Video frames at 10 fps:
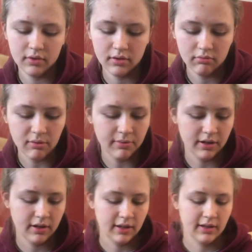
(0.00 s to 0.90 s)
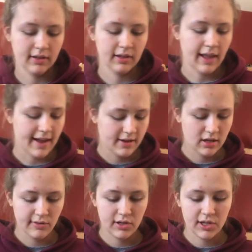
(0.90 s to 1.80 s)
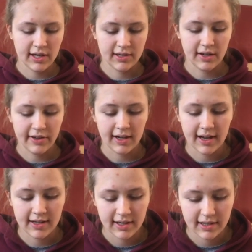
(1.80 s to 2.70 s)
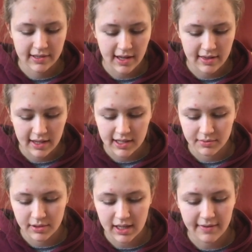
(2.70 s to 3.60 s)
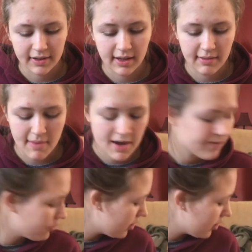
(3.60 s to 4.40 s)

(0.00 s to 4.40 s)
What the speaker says: Remember in Latin you would chant out your endings, and these would definitely make for